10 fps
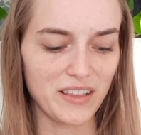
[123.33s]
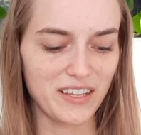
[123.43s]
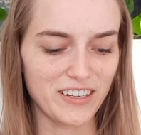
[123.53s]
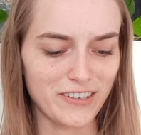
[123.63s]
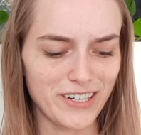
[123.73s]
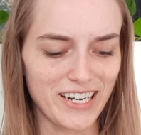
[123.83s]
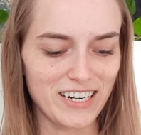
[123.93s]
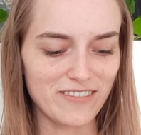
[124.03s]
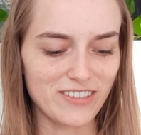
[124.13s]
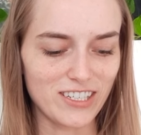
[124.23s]
The
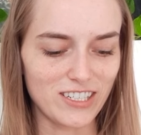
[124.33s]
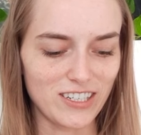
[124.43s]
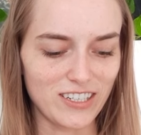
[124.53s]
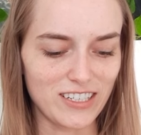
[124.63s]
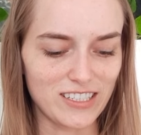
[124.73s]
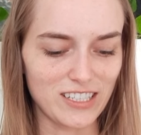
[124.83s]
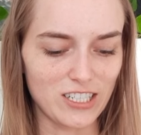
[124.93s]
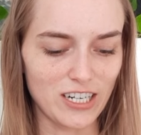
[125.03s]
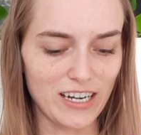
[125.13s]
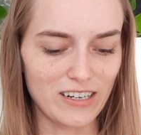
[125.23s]
creative adult is the
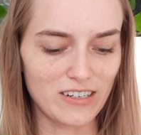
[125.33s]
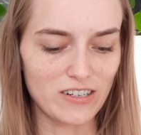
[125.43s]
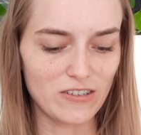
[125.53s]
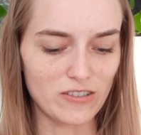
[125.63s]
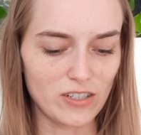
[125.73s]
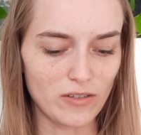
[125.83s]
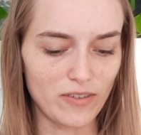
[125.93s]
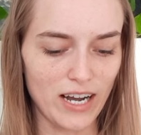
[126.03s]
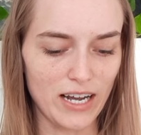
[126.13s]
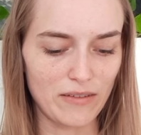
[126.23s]
child who
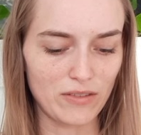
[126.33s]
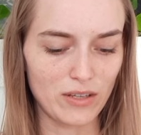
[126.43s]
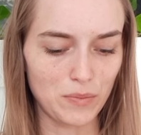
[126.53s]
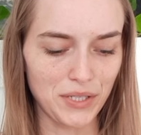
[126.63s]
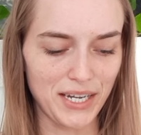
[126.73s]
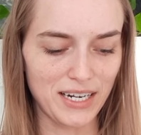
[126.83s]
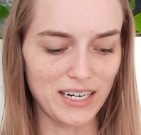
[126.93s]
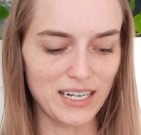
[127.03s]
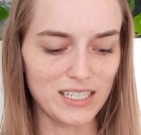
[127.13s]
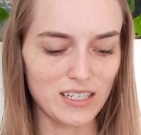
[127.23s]
survived the
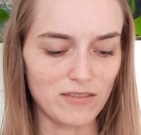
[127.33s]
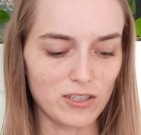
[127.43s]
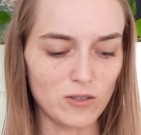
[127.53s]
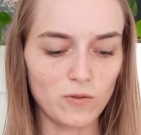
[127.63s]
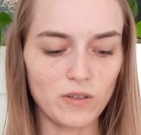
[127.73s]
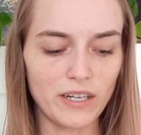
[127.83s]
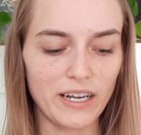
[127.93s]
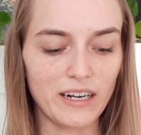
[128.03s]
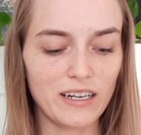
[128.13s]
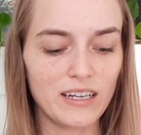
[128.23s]
blandness of
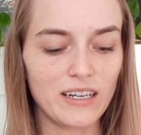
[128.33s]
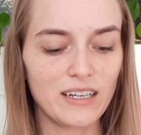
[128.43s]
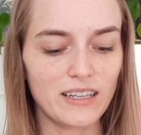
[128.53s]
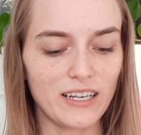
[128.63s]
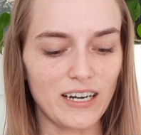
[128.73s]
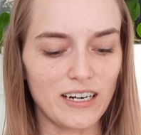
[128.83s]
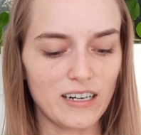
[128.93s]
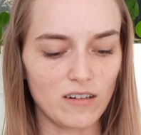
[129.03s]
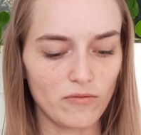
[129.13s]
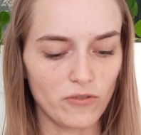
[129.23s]
schooling, the
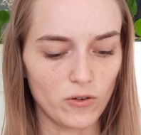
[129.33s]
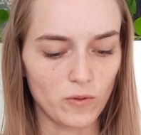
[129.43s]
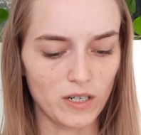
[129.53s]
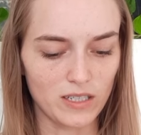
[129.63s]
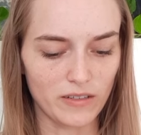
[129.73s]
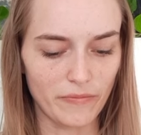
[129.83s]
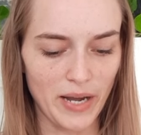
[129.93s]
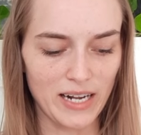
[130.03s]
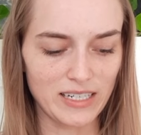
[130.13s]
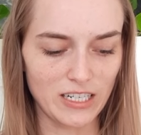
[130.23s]
unhelpful words of
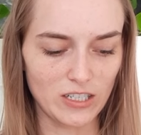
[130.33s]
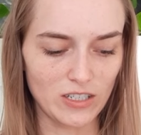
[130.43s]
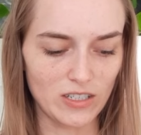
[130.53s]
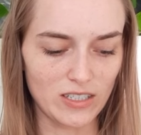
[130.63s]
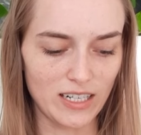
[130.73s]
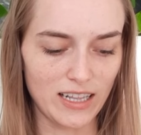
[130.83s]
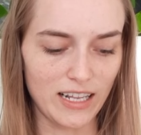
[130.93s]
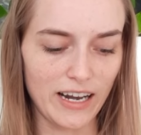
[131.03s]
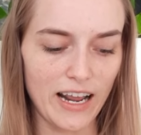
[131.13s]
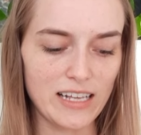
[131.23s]
bad teachers, and
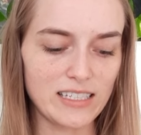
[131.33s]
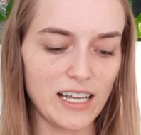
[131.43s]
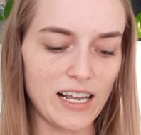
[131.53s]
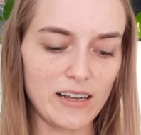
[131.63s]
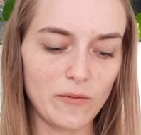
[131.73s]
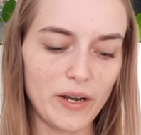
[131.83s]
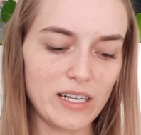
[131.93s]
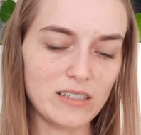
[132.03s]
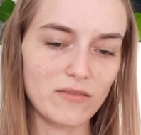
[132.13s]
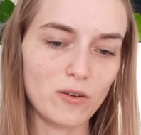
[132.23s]
the naysaying
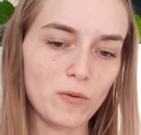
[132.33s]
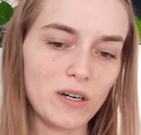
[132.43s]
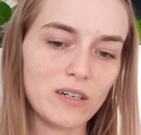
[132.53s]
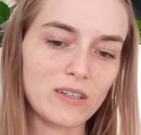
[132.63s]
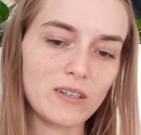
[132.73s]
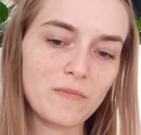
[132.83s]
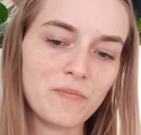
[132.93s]
ways of the world.